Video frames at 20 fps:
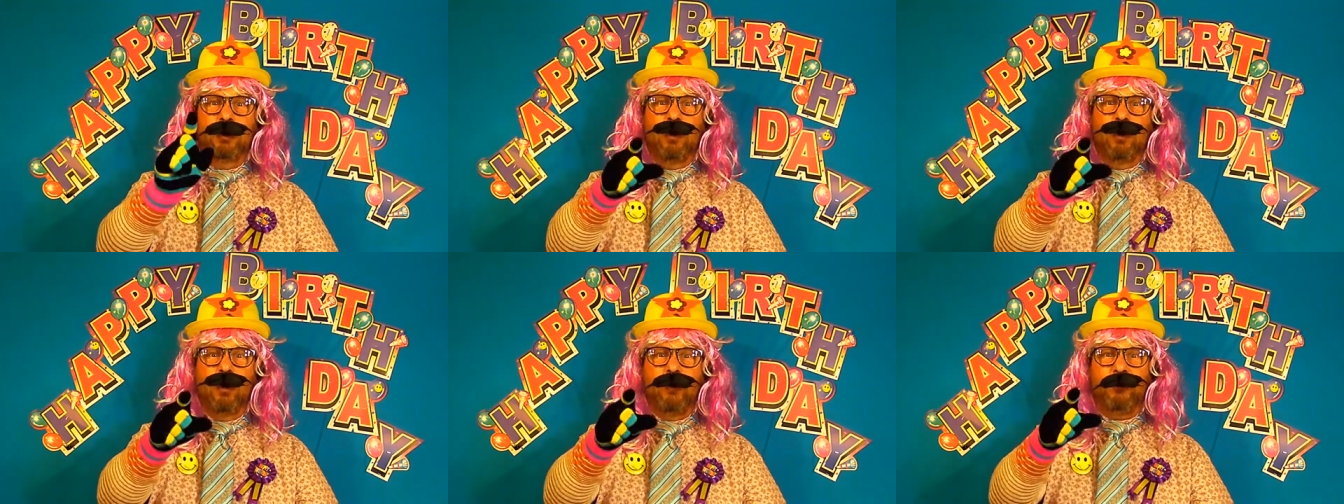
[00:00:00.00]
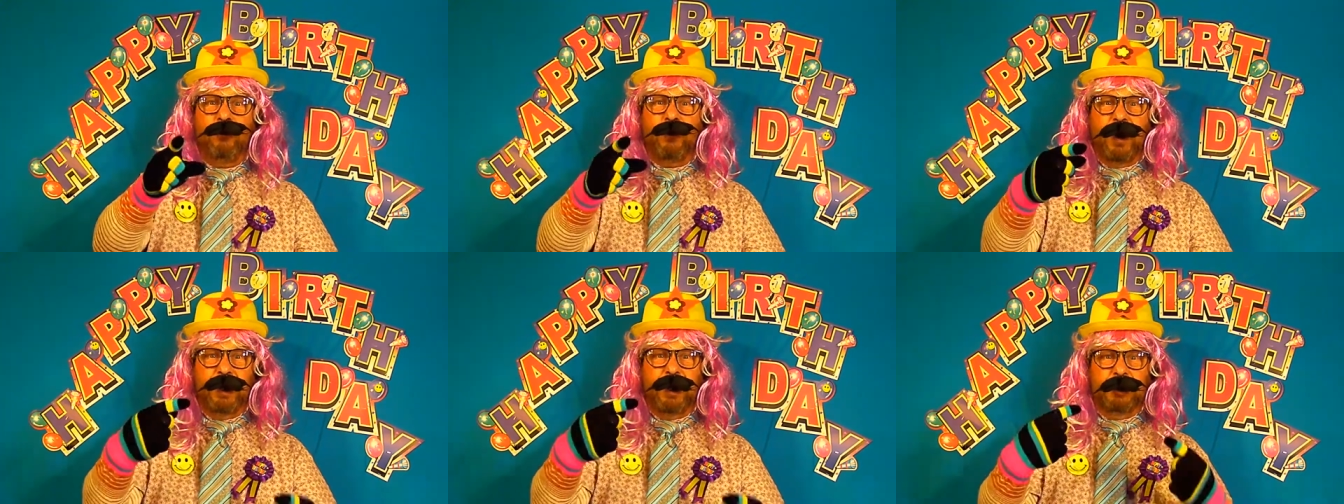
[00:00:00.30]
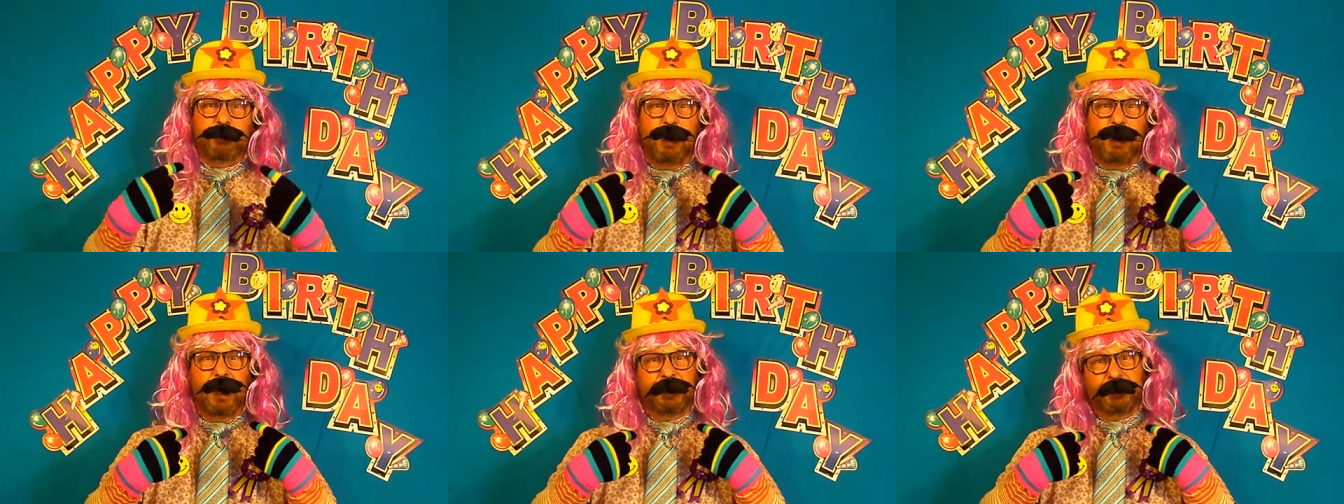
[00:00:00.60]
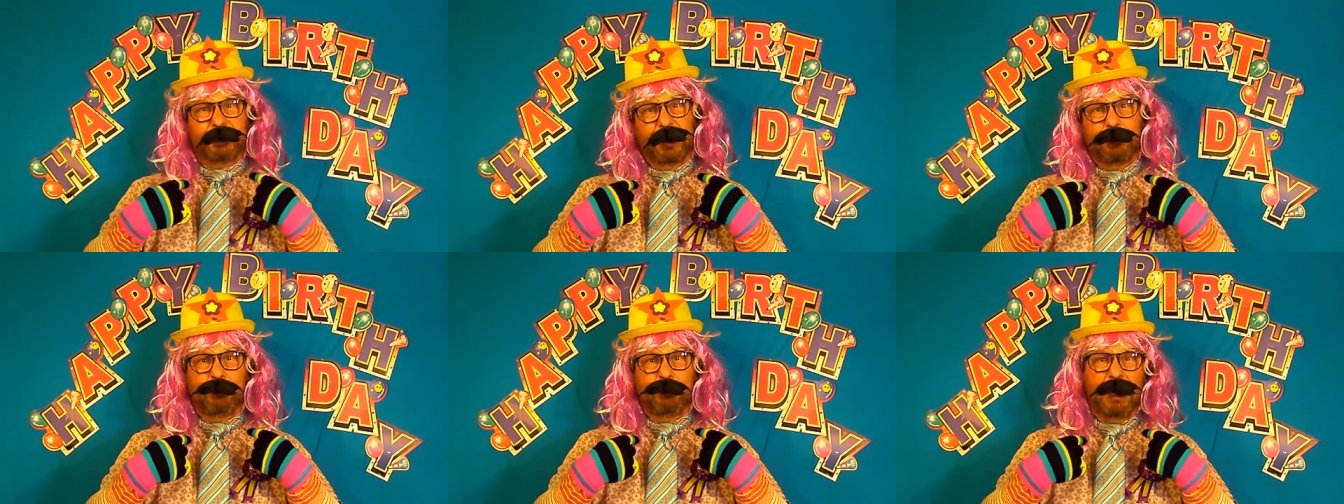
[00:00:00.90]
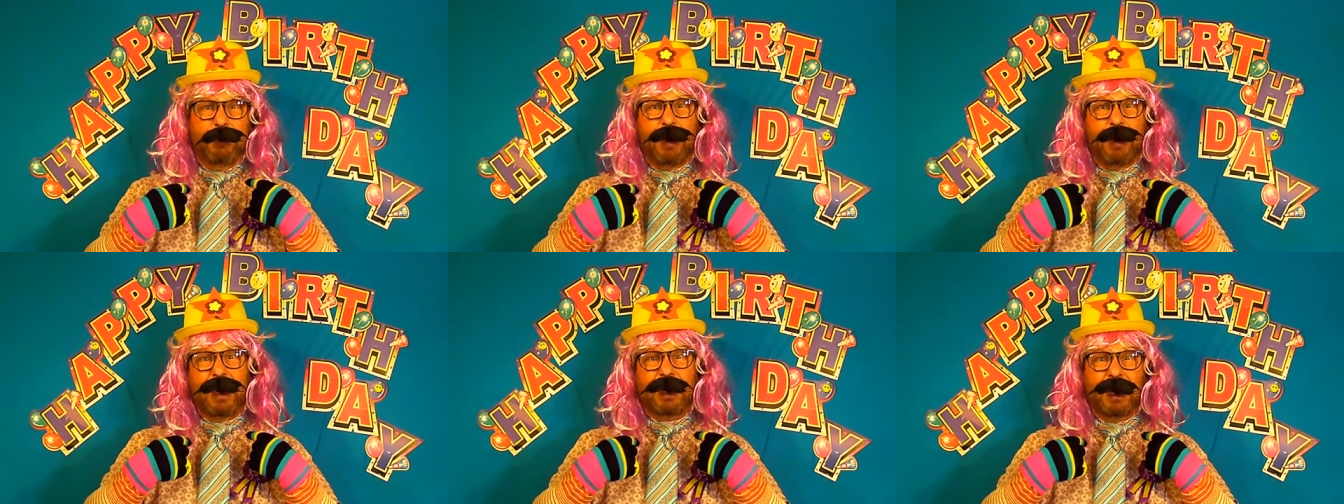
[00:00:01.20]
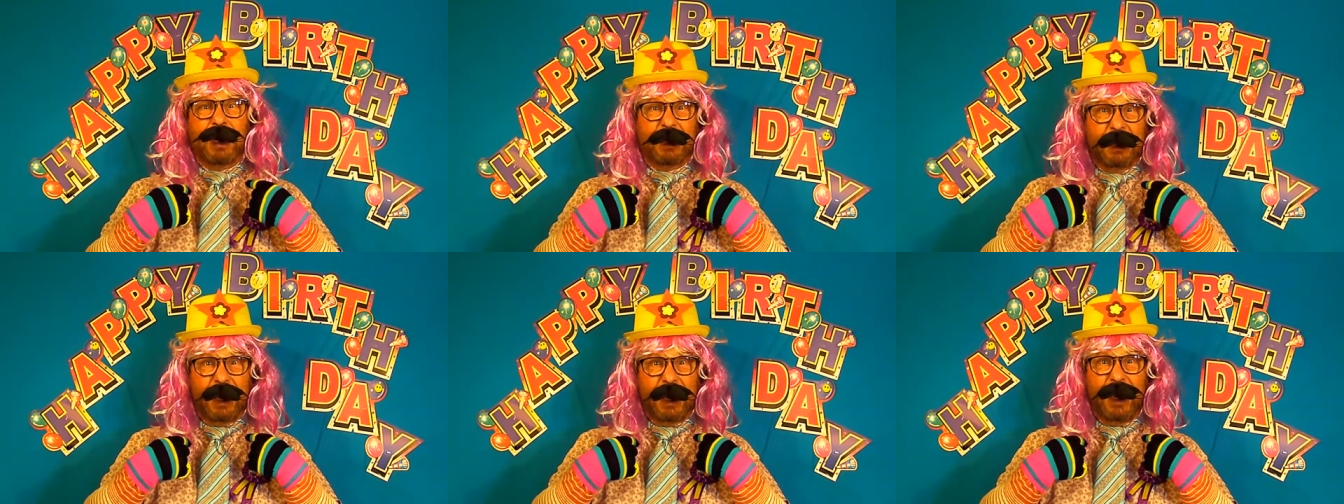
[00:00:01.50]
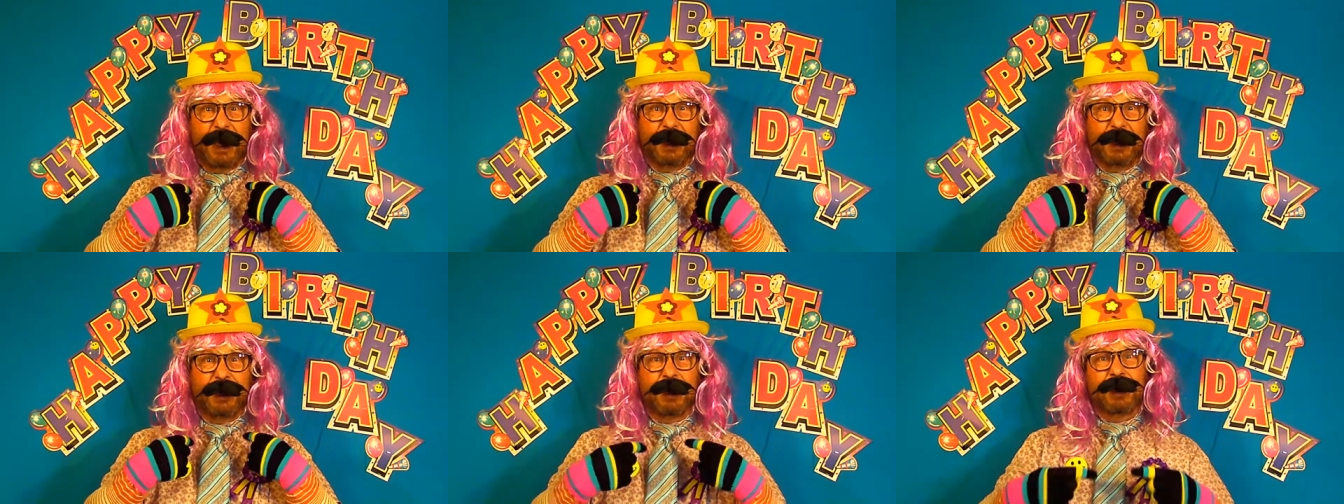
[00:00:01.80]
your friends might send me back
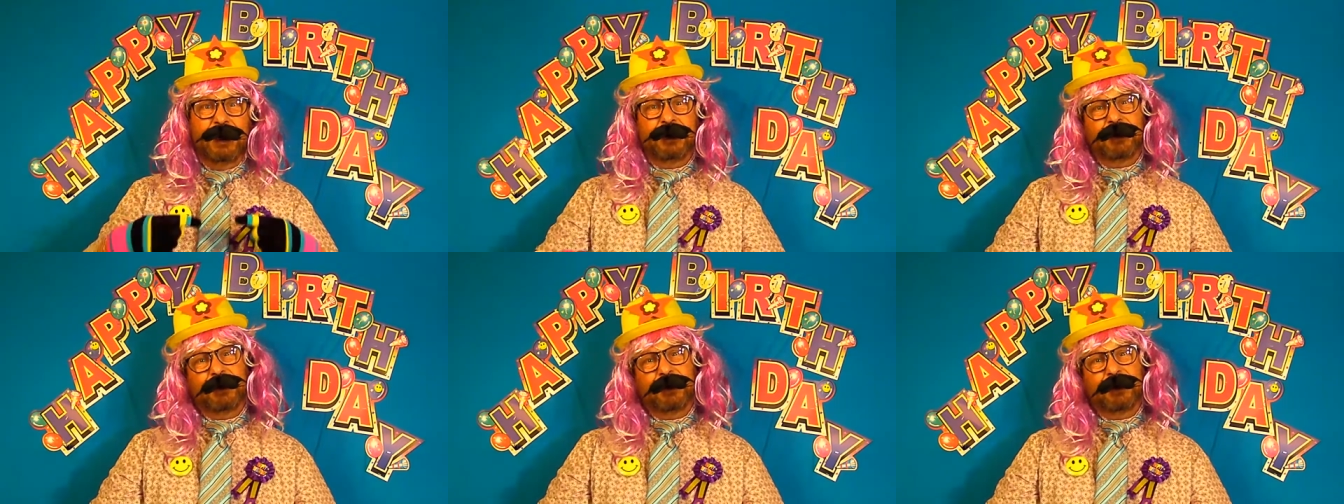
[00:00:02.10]
again